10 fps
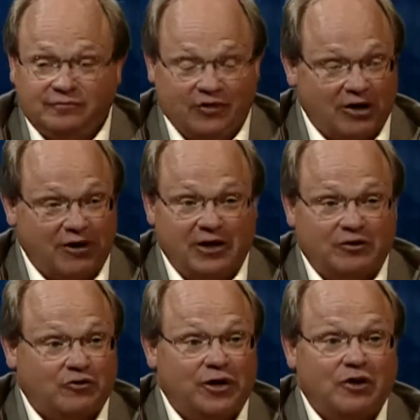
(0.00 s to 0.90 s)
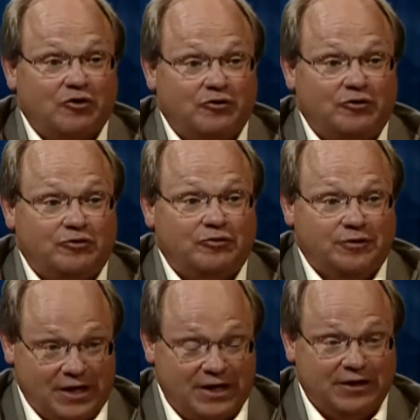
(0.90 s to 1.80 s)
very critical
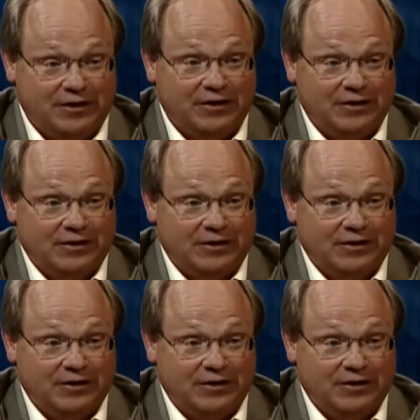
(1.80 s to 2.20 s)
need,